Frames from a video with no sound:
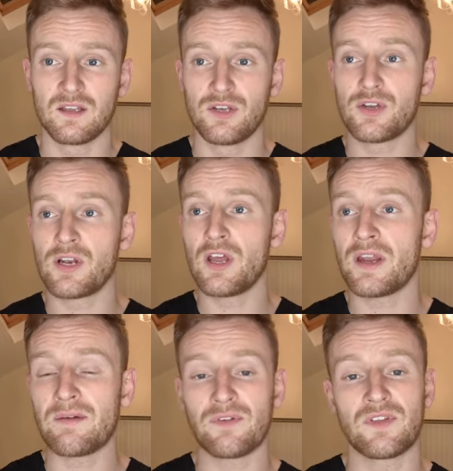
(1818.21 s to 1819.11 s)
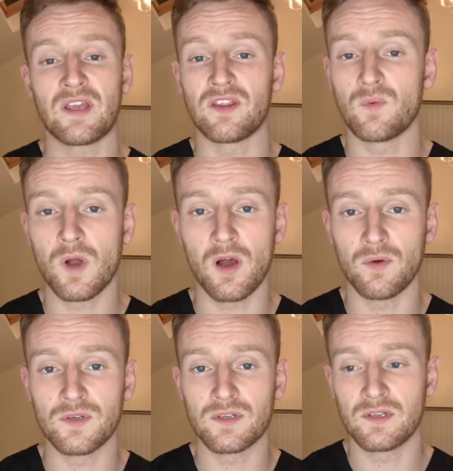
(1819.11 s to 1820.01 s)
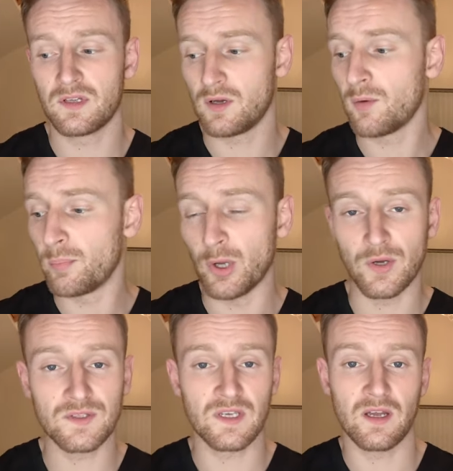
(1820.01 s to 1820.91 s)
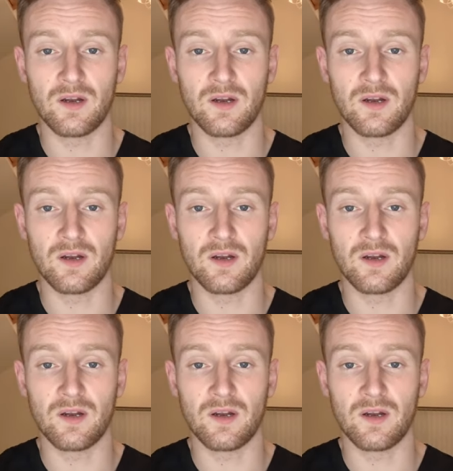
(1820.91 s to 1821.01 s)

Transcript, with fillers: You can learn everything in the world on books